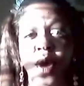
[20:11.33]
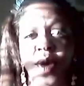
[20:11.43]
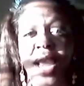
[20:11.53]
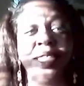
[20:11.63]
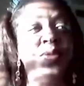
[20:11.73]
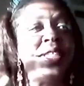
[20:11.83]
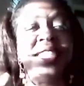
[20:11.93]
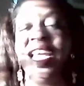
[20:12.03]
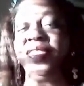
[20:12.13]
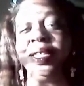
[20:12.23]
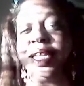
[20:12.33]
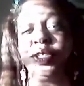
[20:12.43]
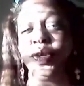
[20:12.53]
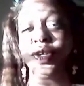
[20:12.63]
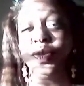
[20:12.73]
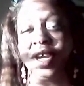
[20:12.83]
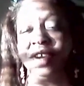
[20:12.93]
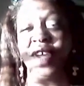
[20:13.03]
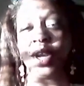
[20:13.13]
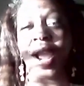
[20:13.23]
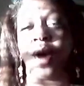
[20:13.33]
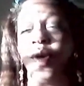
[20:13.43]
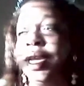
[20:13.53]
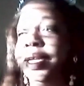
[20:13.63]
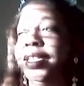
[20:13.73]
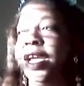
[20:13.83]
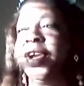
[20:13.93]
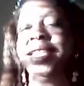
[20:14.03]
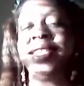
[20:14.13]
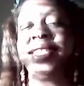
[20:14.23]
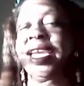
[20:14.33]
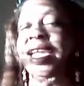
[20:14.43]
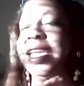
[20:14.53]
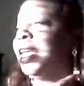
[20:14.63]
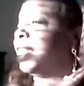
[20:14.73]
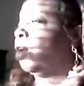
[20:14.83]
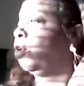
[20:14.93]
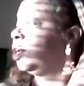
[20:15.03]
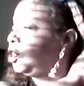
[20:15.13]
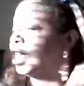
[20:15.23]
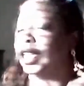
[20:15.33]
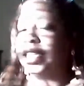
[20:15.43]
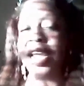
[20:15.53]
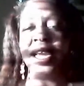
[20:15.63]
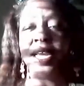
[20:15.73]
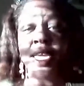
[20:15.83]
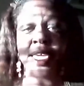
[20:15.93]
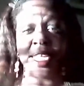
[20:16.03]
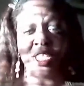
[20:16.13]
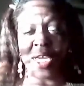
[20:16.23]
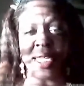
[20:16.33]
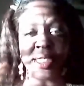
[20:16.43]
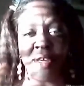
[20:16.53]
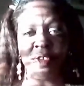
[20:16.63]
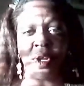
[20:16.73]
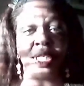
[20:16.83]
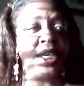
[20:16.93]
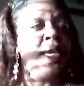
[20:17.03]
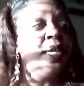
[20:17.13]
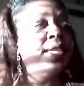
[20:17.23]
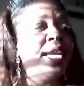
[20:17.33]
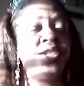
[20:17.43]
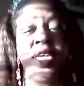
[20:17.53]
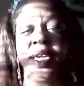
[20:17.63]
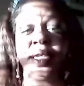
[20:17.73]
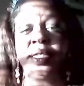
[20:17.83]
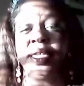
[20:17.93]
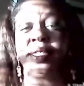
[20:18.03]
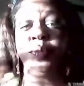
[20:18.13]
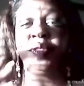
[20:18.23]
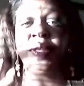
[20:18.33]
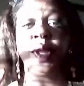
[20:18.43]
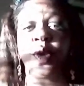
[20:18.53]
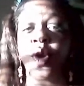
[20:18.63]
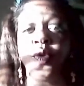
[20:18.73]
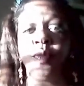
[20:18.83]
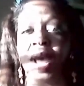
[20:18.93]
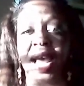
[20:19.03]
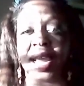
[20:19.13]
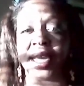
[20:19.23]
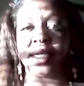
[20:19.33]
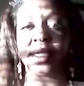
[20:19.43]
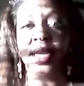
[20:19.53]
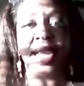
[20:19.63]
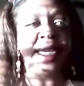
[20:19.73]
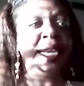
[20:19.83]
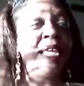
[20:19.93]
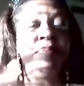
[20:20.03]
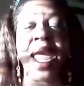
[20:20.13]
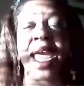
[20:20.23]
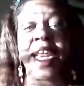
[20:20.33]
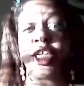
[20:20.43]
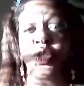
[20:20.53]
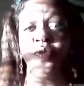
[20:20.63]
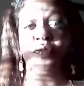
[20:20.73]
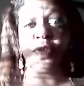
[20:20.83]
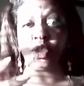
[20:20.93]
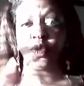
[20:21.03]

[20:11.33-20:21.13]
Okay, so it's nothing that you can figure out. Their insanity and all the shit that they jealous of and all the shit, that shit exists within their own minds. And they mad at you for